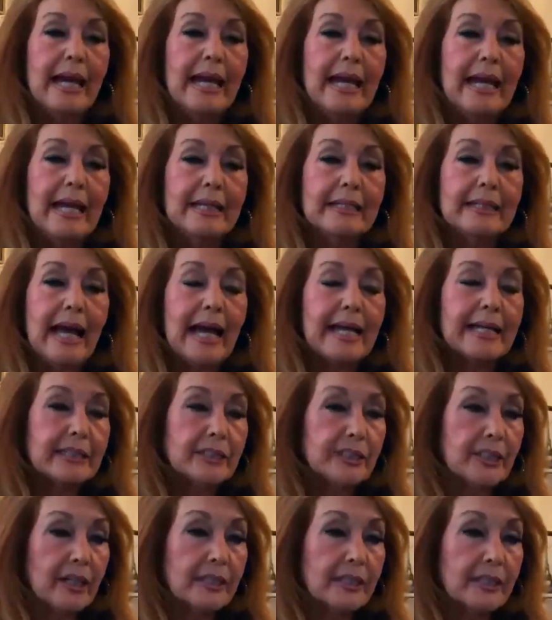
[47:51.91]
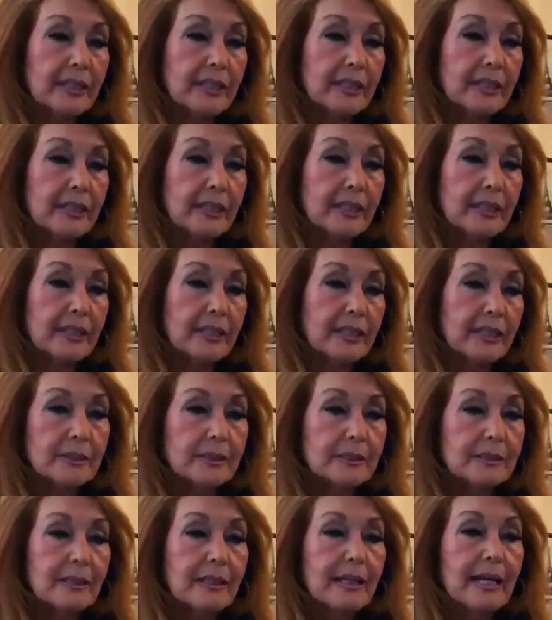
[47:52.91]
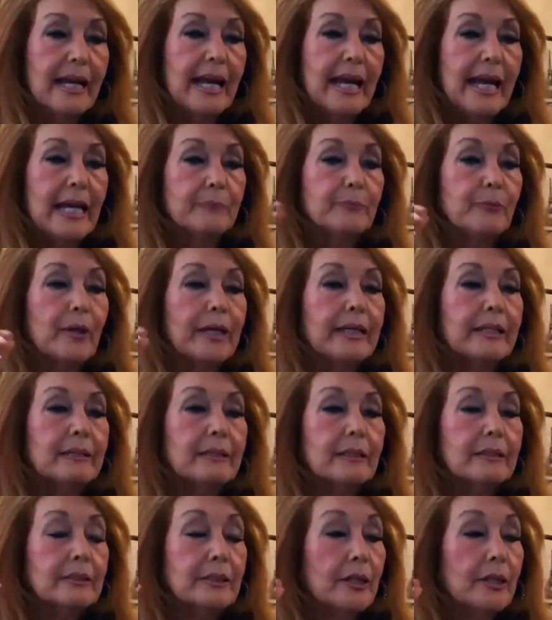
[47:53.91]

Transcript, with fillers: and I can touch their hearts and bring,